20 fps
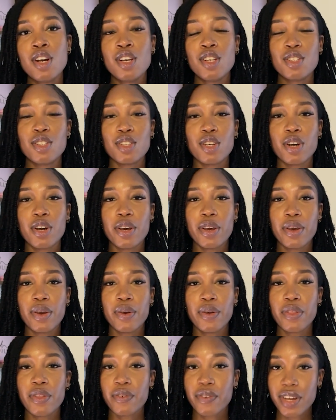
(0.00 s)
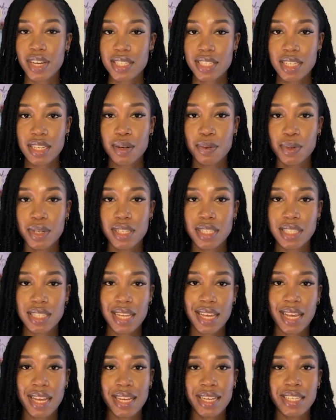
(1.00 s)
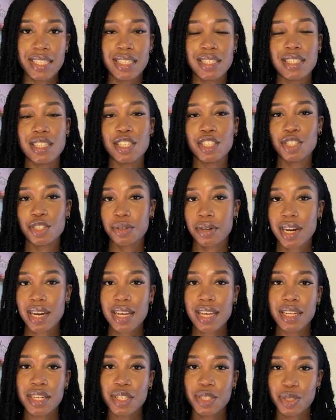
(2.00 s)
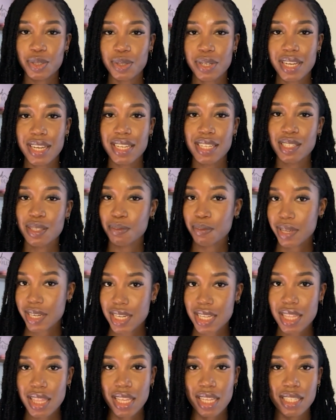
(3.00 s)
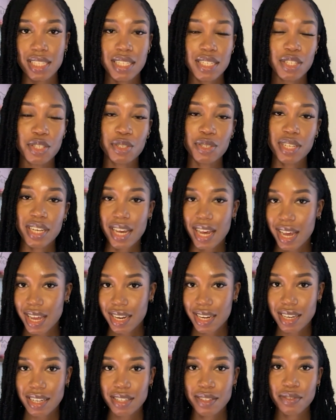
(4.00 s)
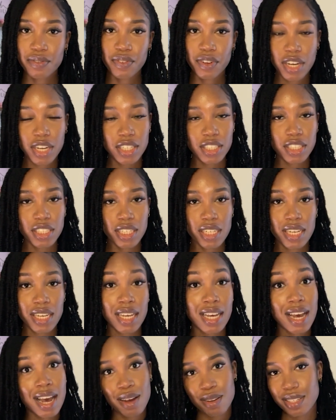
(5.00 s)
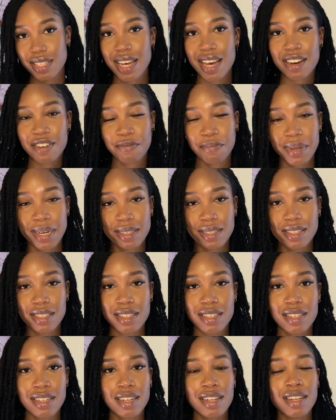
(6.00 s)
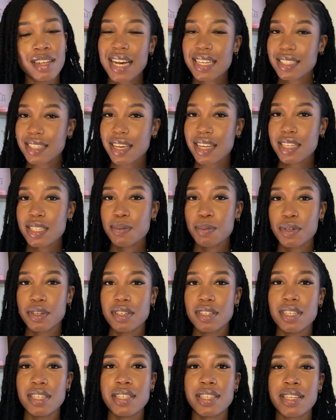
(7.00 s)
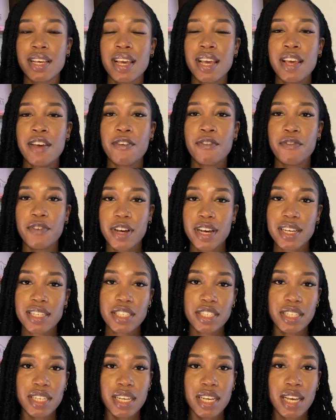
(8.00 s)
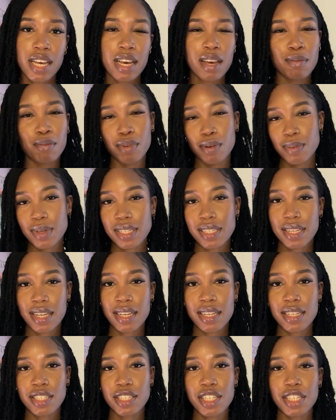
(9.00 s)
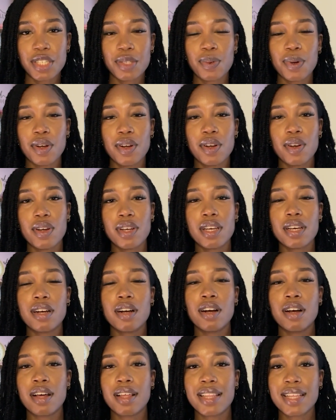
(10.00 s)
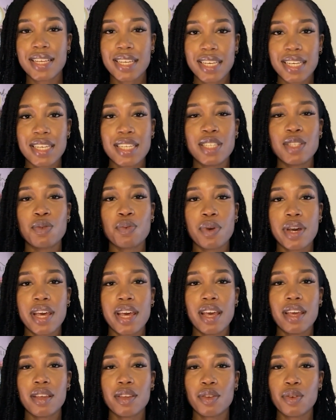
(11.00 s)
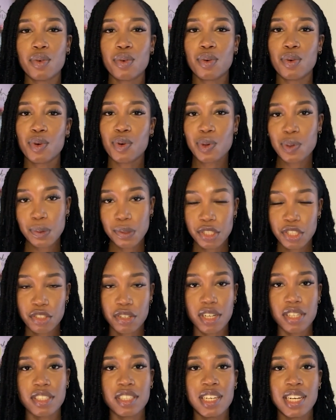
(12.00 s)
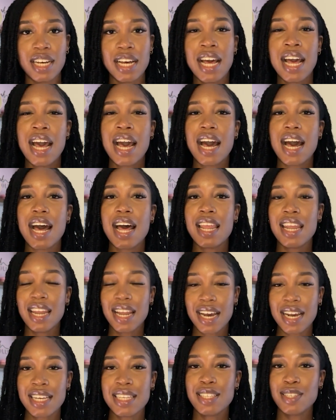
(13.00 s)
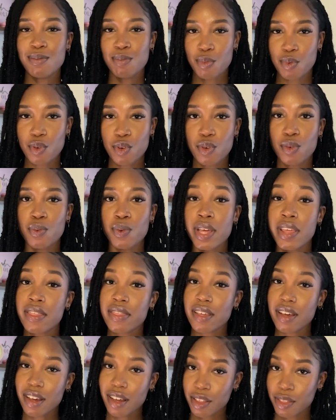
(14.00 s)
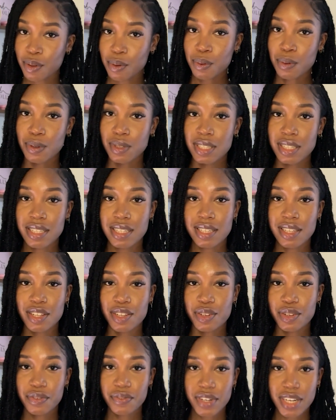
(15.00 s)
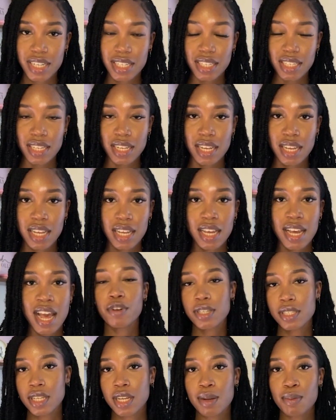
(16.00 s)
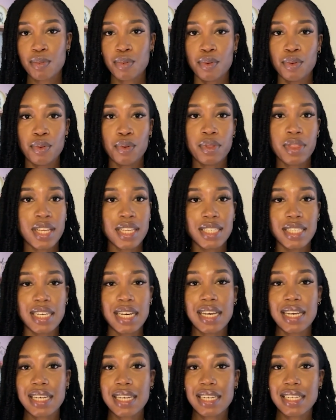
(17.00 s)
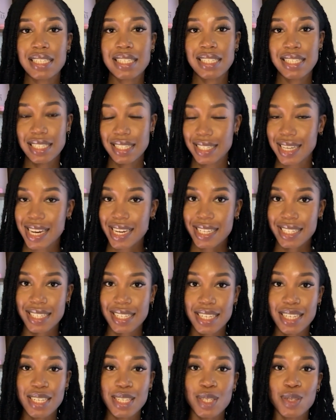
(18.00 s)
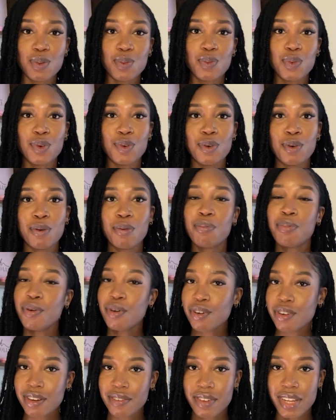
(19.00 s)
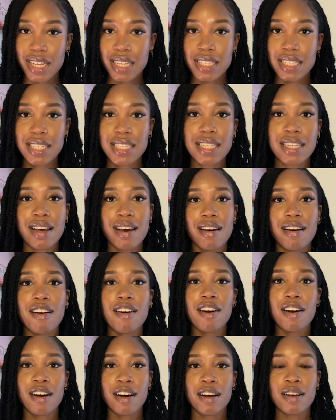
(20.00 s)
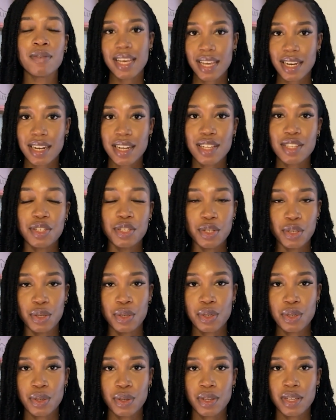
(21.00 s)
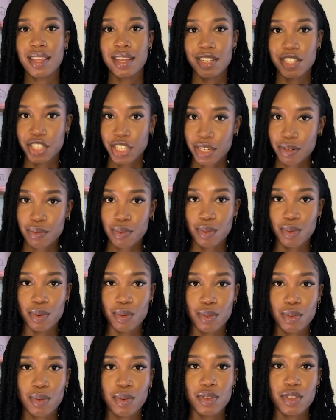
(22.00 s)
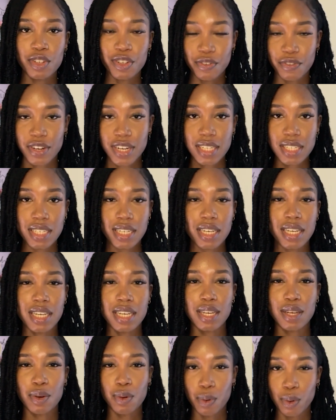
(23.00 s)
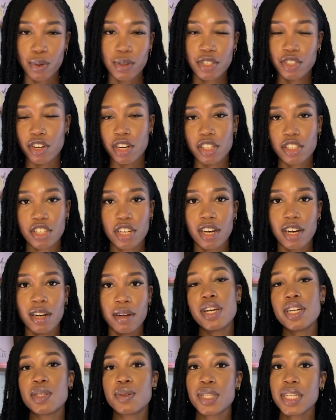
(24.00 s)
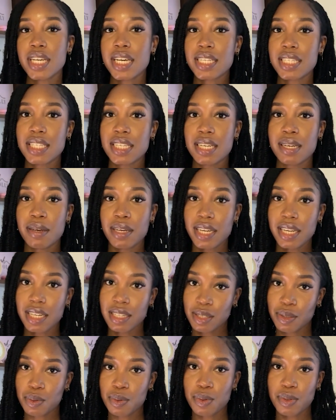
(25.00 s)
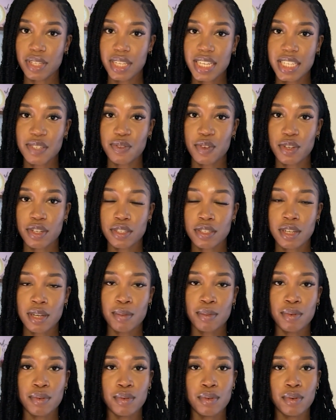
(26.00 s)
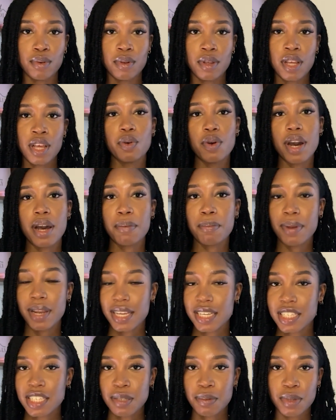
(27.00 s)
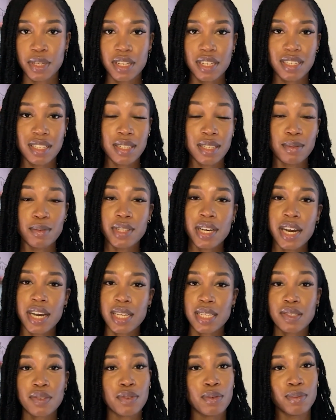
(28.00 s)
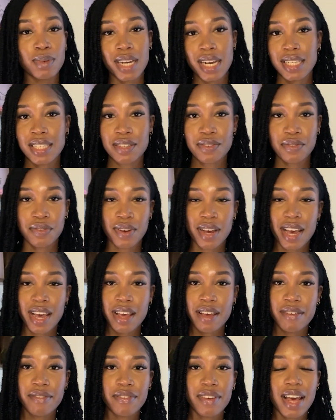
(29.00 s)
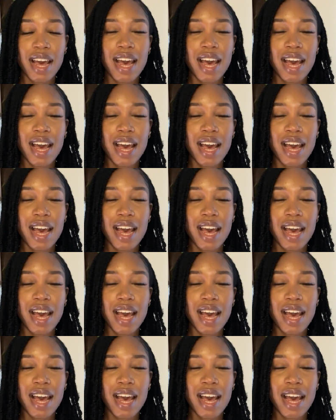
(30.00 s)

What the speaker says: So the first thing I want to say is to try and enjoy as many things as you can in first year outside of medicine. I say this because first year and probably second year as well are the years where your course structure aligns more with other courses in the university. For example, things like societies will put on events that are tailored to the general university course structure, whereas when you get to clinical years, for example, you're at placement sometimes from 9 to 5,